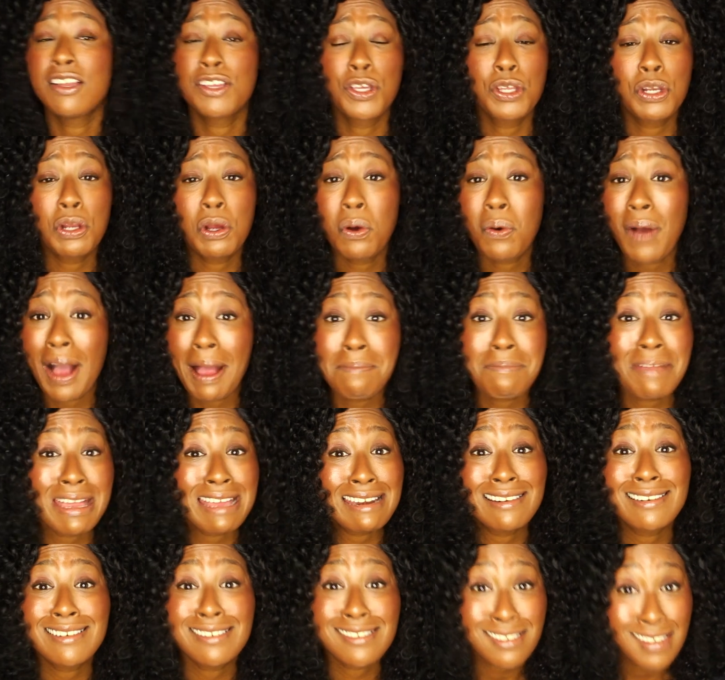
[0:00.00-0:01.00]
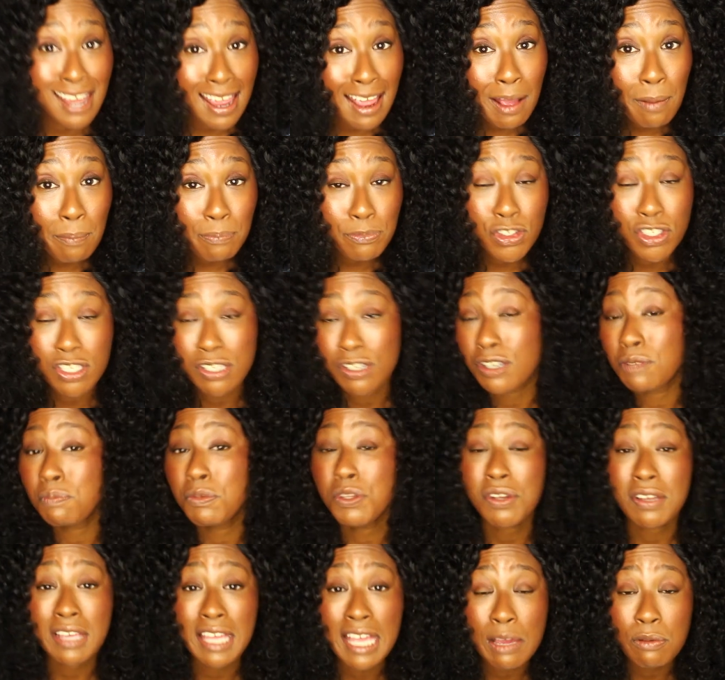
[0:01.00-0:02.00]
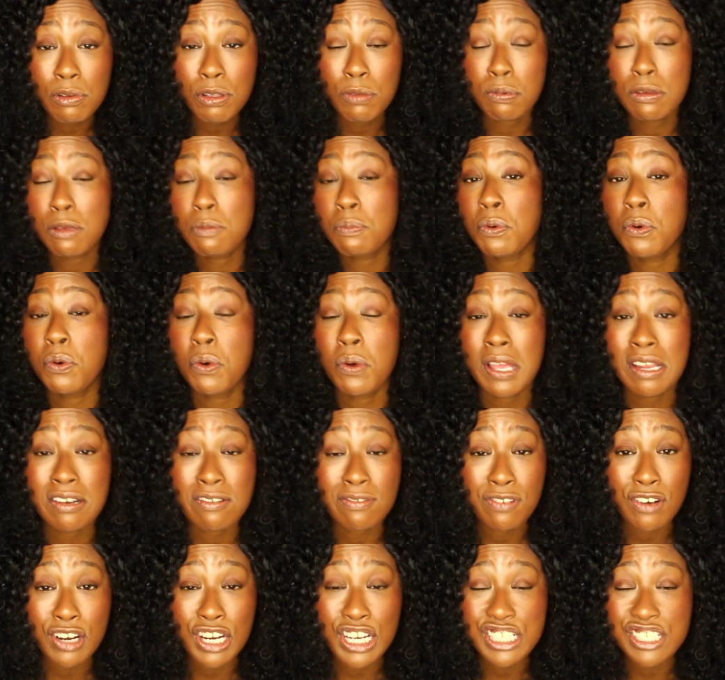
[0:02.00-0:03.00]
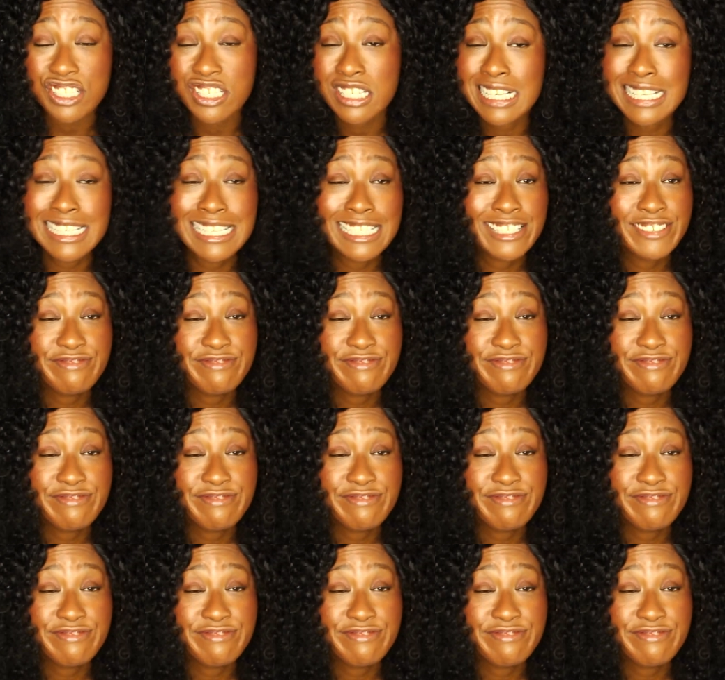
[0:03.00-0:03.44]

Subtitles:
You know, I made an attempt to communicate with people in French.